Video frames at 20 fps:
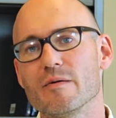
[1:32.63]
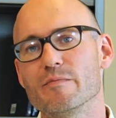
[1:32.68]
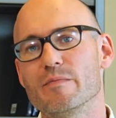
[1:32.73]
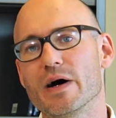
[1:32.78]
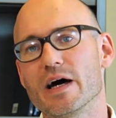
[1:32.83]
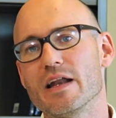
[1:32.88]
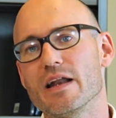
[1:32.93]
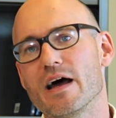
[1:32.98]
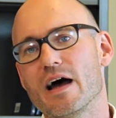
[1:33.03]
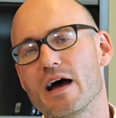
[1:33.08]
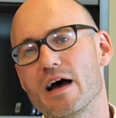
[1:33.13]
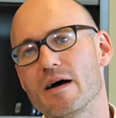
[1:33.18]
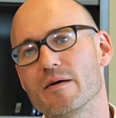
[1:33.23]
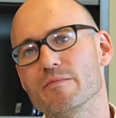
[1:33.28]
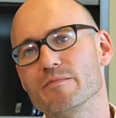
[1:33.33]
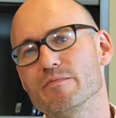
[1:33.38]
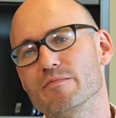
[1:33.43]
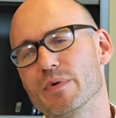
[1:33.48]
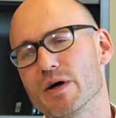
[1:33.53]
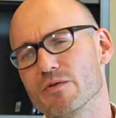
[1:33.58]
But,
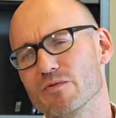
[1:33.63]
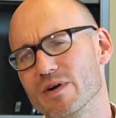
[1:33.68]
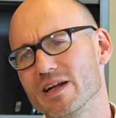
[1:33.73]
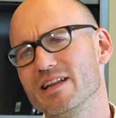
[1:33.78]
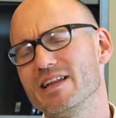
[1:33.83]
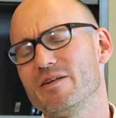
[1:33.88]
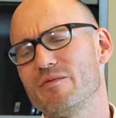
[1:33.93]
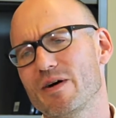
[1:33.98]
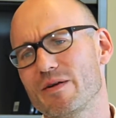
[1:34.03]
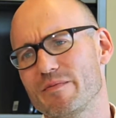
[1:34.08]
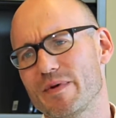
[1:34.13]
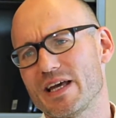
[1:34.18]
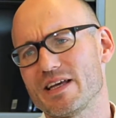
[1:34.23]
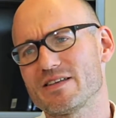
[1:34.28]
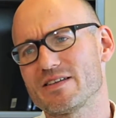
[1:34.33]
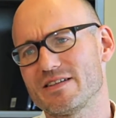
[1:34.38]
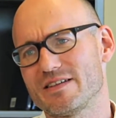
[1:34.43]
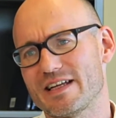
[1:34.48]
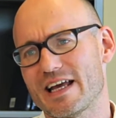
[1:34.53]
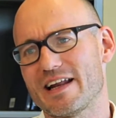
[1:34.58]
um, but really what
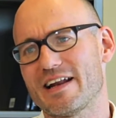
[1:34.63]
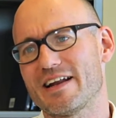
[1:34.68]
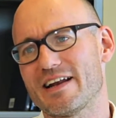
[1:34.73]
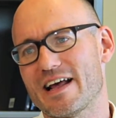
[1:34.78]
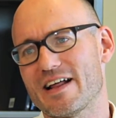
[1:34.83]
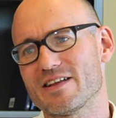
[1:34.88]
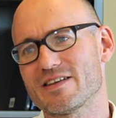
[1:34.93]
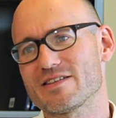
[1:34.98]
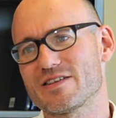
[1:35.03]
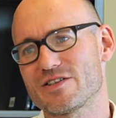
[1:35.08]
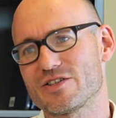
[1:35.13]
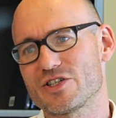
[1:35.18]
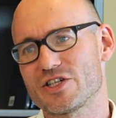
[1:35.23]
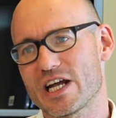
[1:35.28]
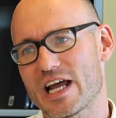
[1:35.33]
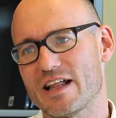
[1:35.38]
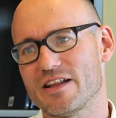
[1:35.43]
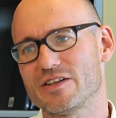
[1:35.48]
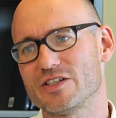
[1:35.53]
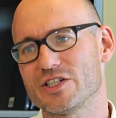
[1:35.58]
makes data analysis
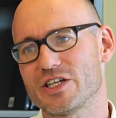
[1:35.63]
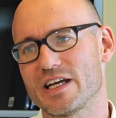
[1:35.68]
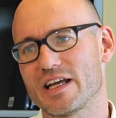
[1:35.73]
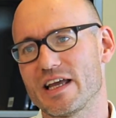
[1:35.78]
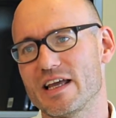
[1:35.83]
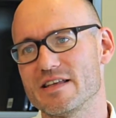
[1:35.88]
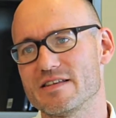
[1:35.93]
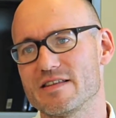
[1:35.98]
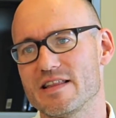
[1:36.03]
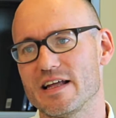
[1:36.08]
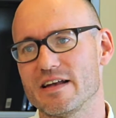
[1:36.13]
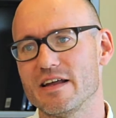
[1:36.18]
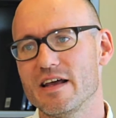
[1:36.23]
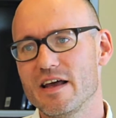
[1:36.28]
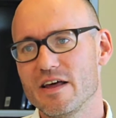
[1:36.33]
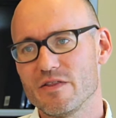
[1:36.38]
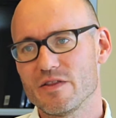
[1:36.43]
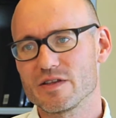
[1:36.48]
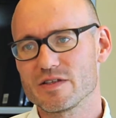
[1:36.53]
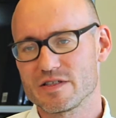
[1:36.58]
challenging is that
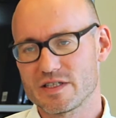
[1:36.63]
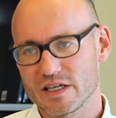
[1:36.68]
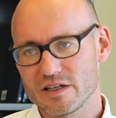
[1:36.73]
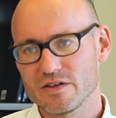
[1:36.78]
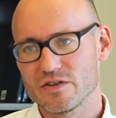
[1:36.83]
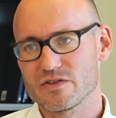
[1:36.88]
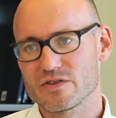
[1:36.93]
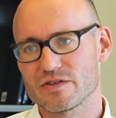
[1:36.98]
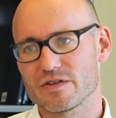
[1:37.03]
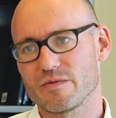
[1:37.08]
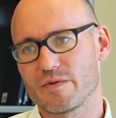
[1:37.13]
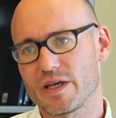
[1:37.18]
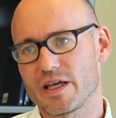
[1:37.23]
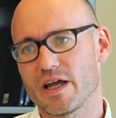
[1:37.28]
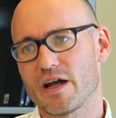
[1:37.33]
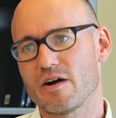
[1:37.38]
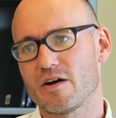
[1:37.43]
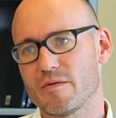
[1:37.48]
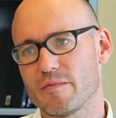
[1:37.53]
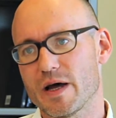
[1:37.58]
the signals that we
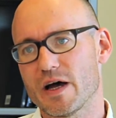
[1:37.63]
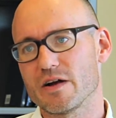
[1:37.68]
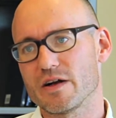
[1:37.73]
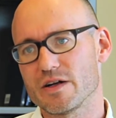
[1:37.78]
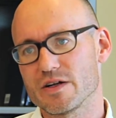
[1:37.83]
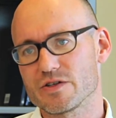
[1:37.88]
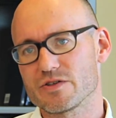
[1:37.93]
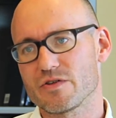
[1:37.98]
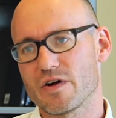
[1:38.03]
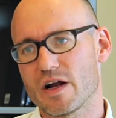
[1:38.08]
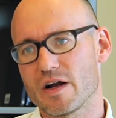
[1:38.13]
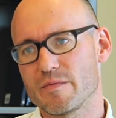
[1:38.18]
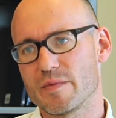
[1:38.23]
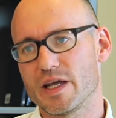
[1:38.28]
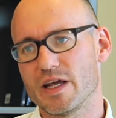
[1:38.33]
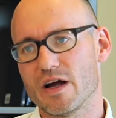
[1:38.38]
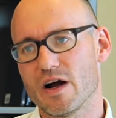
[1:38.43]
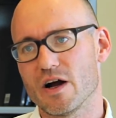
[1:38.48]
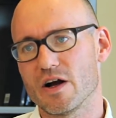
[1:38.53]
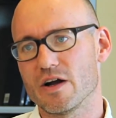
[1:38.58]
care about in
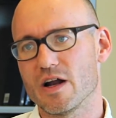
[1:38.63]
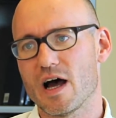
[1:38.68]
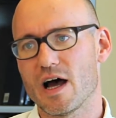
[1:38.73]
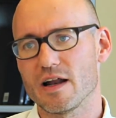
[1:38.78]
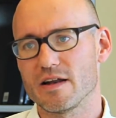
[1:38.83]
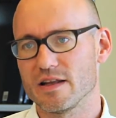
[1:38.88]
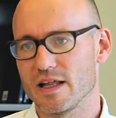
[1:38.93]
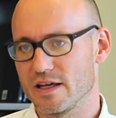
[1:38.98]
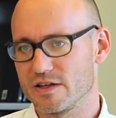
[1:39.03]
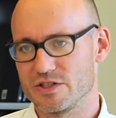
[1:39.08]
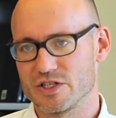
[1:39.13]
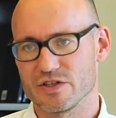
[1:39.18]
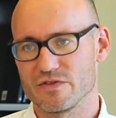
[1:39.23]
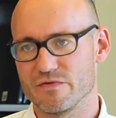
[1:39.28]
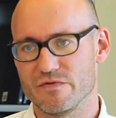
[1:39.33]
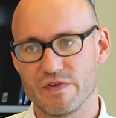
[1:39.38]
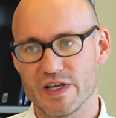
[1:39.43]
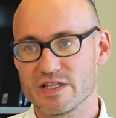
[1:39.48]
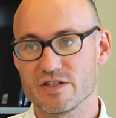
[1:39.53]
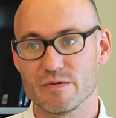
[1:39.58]
astronomy are not like just
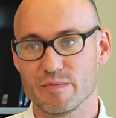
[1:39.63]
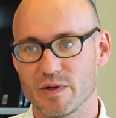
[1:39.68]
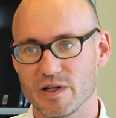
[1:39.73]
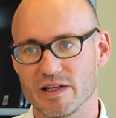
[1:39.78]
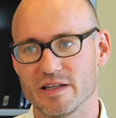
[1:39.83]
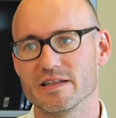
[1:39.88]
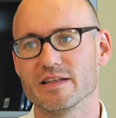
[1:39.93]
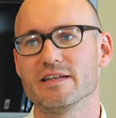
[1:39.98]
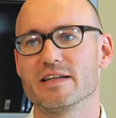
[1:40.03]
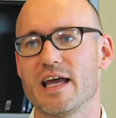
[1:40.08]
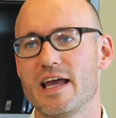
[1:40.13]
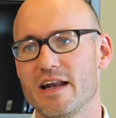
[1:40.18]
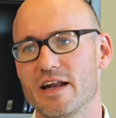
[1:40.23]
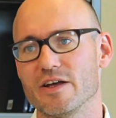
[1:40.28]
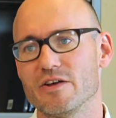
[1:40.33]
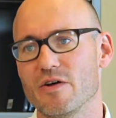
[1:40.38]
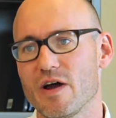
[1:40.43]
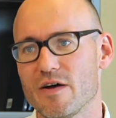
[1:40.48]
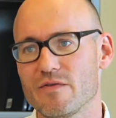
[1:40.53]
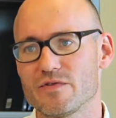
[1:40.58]
visible in the data.
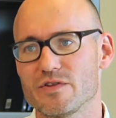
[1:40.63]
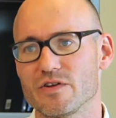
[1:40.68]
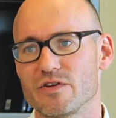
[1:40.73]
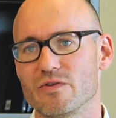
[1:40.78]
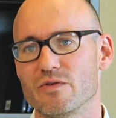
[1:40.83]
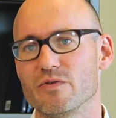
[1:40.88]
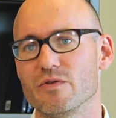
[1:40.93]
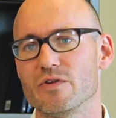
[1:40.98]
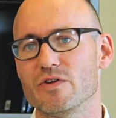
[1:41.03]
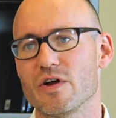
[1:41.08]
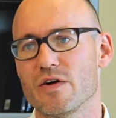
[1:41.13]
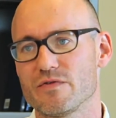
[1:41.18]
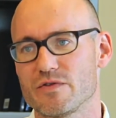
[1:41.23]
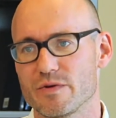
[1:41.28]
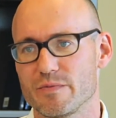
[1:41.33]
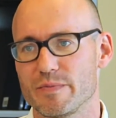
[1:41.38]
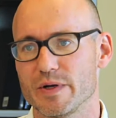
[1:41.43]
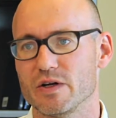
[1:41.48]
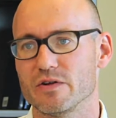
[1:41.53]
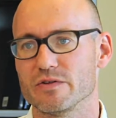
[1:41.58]
You have to you have
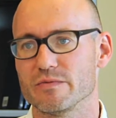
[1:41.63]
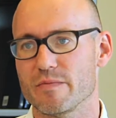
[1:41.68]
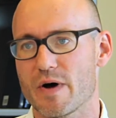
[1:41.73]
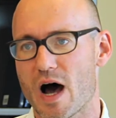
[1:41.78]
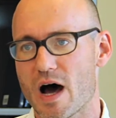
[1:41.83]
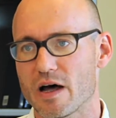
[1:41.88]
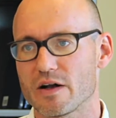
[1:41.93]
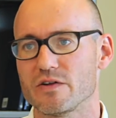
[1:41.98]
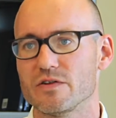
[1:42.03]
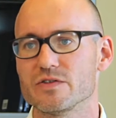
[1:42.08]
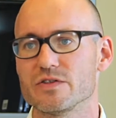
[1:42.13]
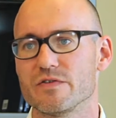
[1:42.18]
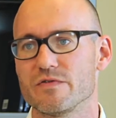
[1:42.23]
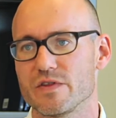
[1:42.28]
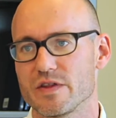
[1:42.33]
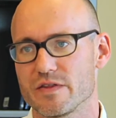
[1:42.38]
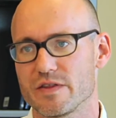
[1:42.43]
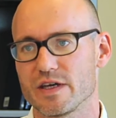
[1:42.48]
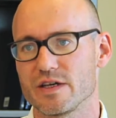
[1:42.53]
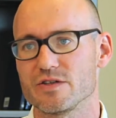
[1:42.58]
to build models of
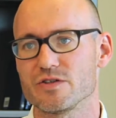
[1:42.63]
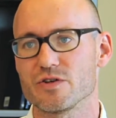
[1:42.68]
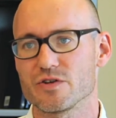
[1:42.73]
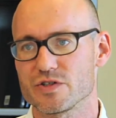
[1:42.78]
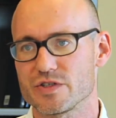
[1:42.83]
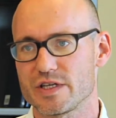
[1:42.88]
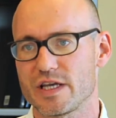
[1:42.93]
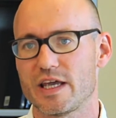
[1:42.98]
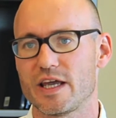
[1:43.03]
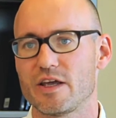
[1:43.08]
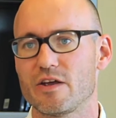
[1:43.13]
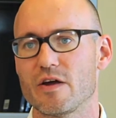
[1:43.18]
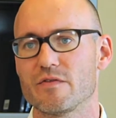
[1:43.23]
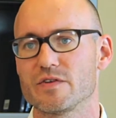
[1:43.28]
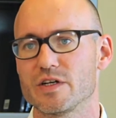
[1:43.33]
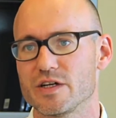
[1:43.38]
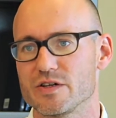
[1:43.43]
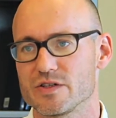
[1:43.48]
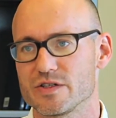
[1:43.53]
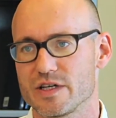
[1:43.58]
the things you're seeing. You have
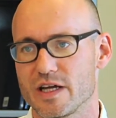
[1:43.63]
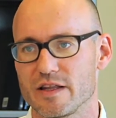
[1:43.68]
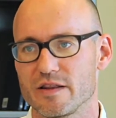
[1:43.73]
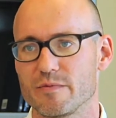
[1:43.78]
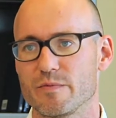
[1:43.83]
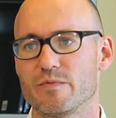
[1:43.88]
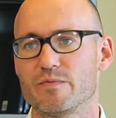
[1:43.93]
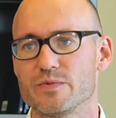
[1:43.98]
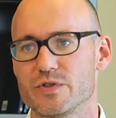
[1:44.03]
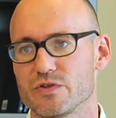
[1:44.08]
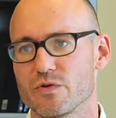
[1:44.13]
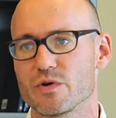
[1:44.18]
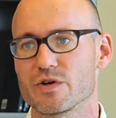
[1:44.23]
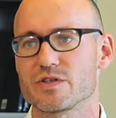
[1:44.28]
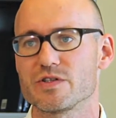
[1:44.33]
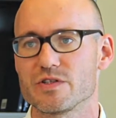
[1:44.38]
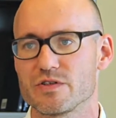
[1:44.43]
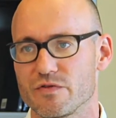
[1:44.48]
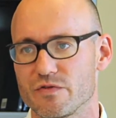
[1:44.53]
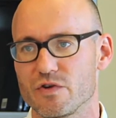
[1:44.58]
to understand the
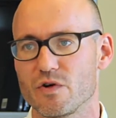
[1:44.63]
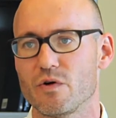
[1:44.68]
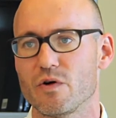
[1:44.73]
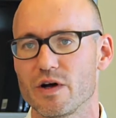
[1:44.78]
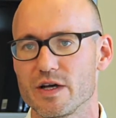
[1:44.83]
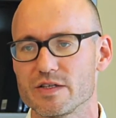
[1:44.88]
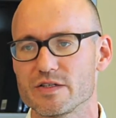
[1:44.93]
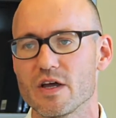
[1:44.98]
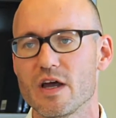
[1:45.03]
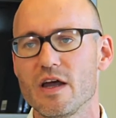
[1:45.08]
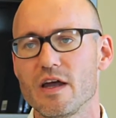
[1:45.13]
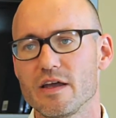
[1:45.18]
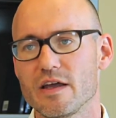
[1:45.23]
sources of noise.